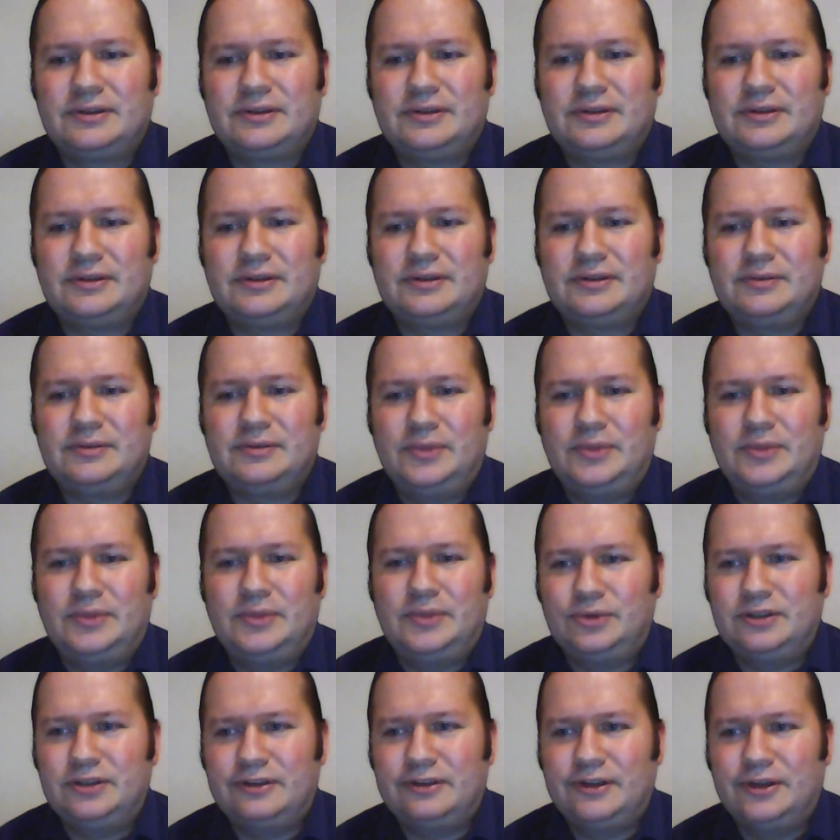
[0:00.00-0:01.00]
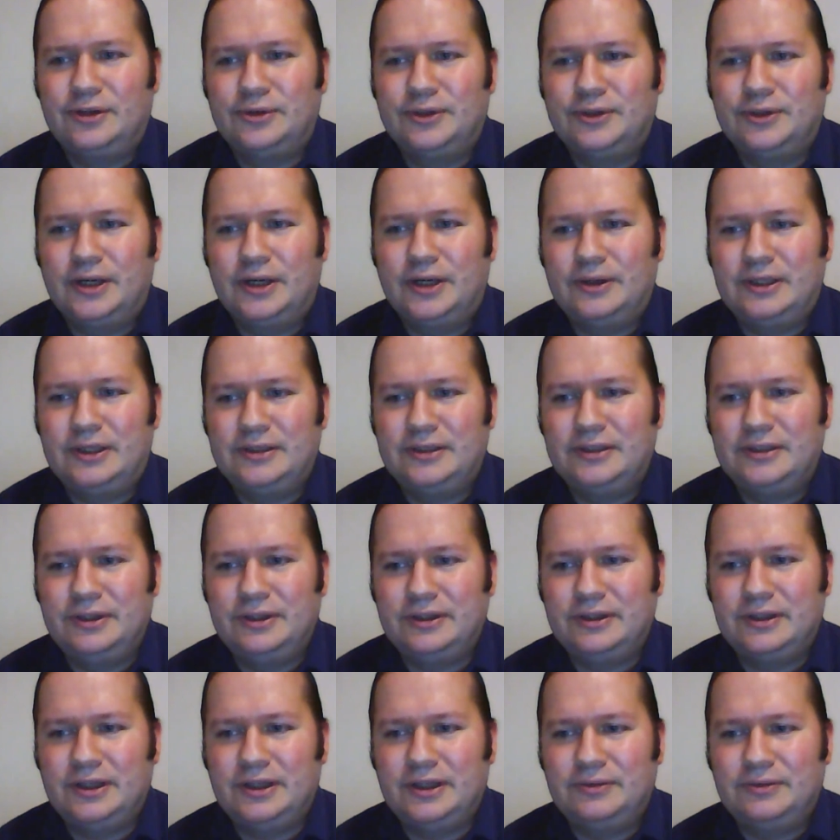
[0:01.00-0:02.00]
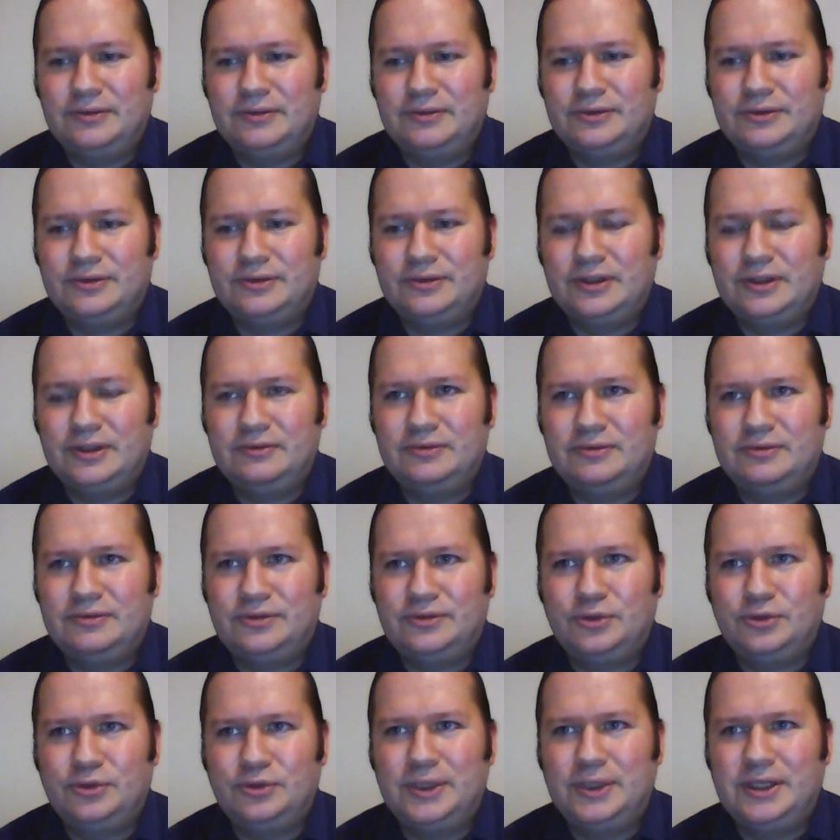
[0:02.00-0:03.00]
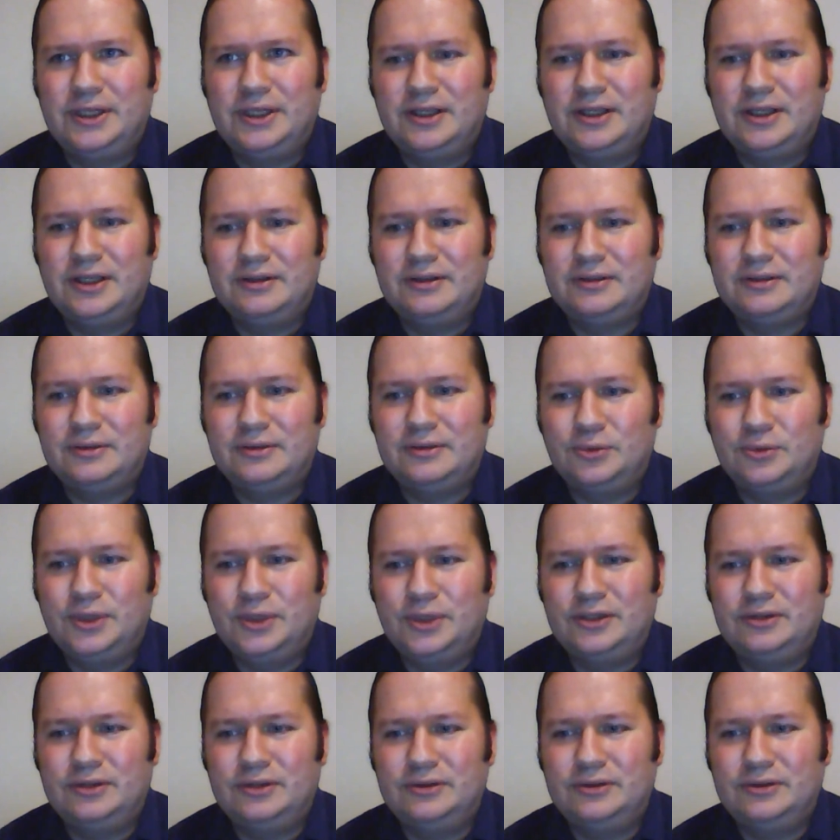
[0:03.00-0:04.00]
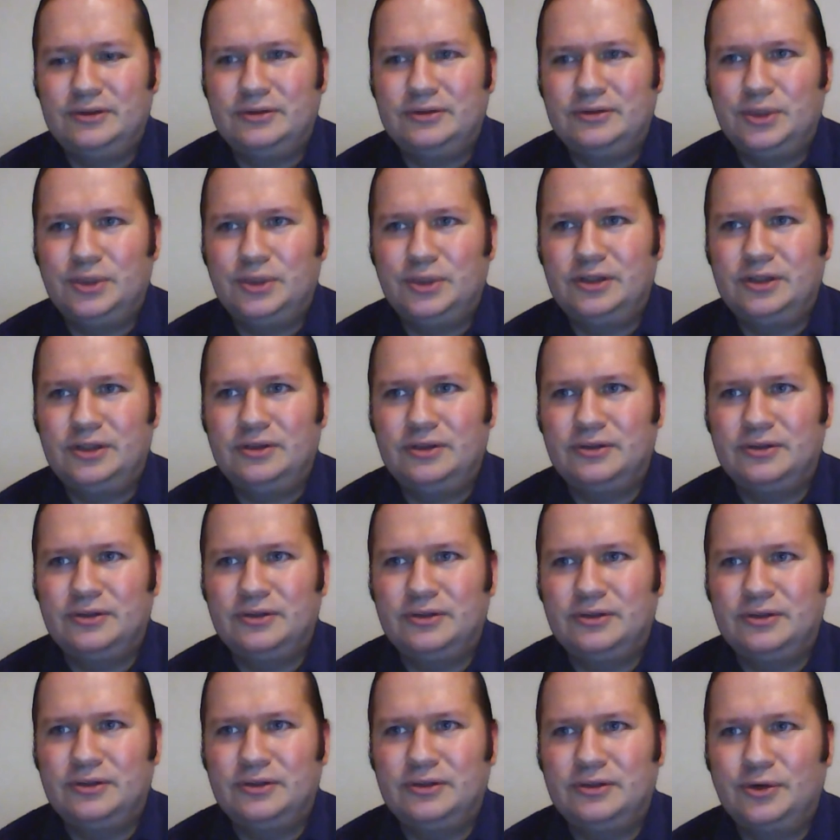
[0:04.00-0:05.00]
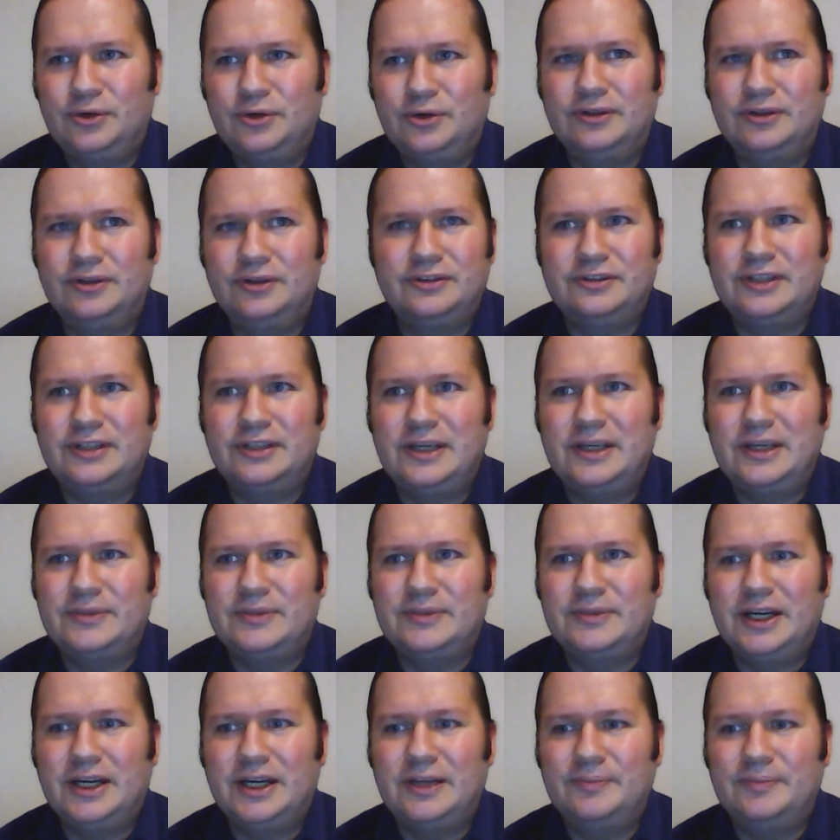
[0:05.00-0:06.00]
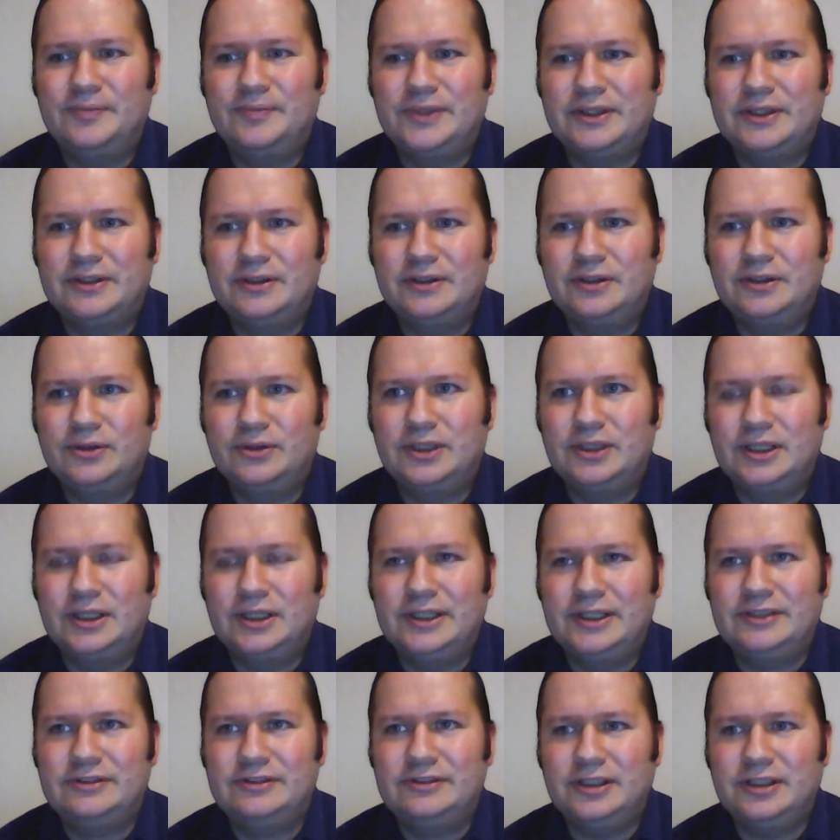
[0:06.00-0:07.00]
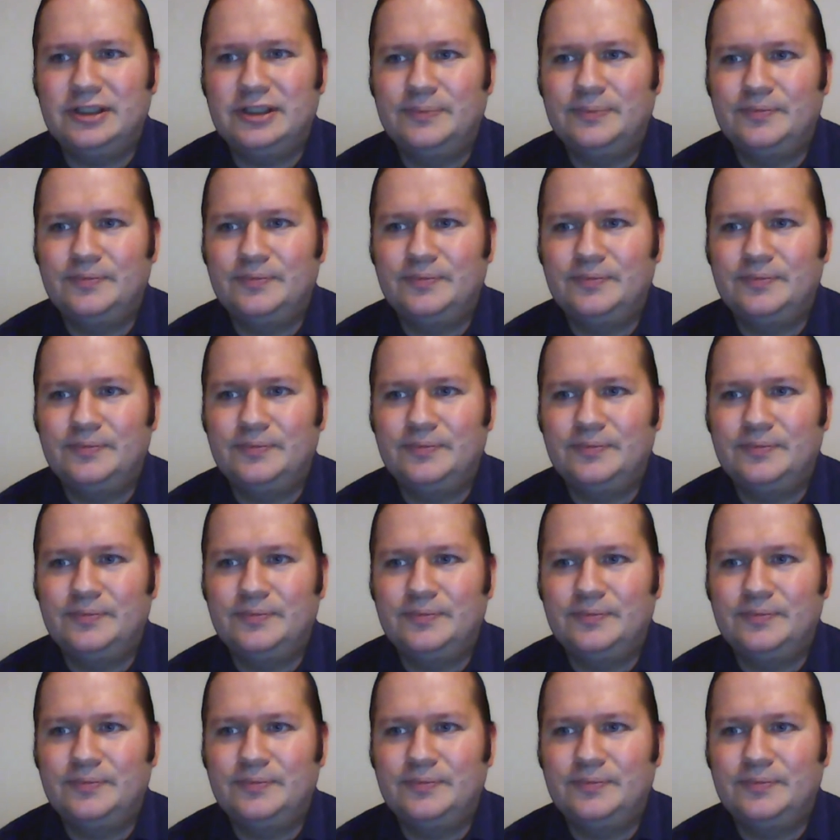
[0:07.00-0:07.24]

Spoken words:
My computer is a little slow now. I think I have too many windows open at the same time. Okay, let's see.